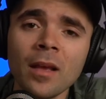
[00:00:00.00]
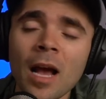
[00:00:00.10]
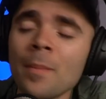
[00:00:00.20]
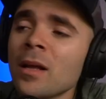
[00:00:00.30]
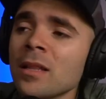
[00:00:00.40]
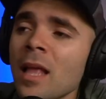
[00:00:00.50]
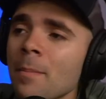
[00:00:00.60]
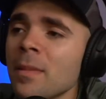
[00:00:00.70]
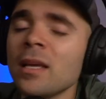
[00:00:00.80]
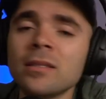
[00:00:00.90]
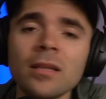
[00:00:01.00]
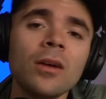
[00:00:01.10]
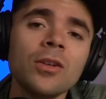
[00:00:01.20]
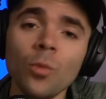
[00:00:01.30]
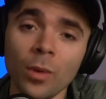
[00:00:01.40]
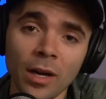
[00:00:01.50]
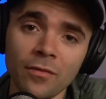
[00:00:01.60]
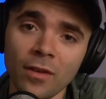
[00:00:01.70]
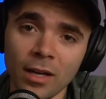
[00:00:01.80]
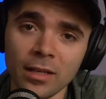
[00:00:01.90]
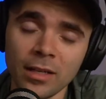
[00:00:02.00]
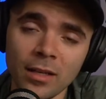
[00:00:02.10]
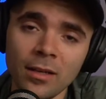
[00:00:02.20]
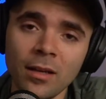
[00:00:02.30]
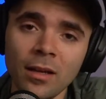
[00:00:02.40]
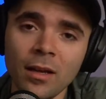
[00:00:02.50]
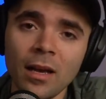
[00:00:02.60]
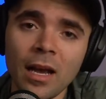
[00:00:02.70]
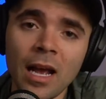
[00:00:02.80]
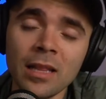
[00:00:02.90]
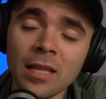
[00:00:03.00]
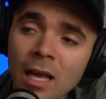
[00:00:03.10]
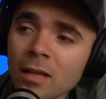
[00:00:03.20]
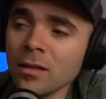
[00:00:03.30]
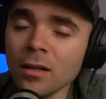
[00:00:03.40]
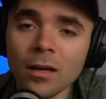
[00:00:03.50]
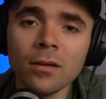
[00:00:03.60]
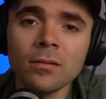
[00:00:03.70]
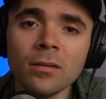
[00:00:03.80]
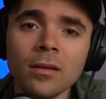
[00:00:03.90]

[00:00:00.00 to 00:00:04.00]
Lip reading: How about let me tell you what I fucking did? And then, you know,